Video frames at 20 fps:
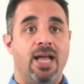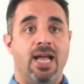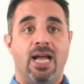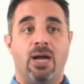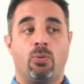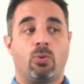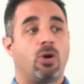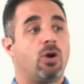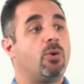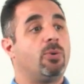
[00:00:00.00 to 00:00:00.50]

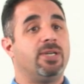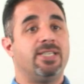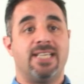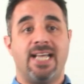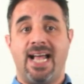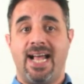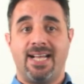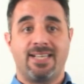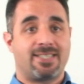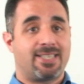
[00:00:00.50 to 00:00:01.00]
and we're always
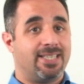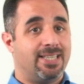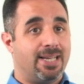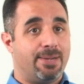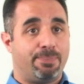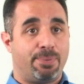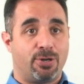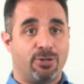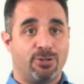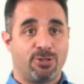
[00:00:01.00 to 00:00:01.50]
asking
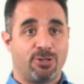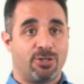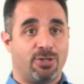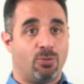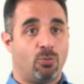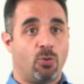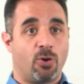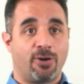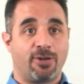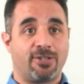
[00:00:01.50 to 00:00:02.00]
that person to
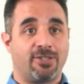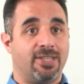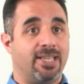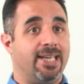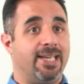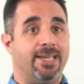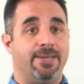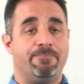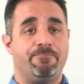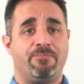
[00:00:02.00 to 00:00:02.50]
work
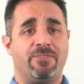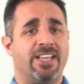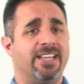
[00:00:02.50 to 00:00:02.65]
late